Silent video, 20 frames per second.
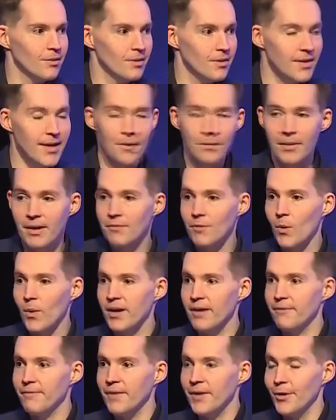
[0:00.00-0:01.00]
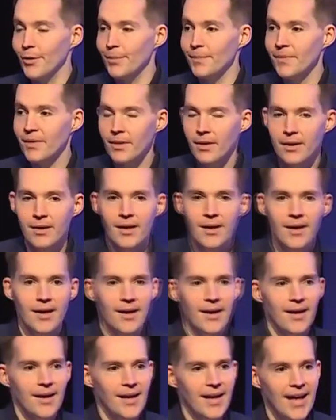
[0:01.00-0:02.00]
Yeah, we have quite a few.
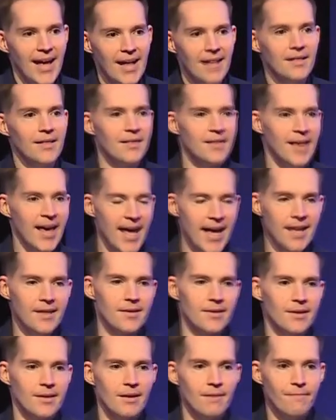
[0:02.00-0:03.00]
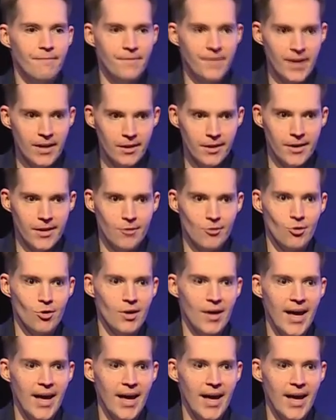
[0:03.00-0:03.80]
It takes a village,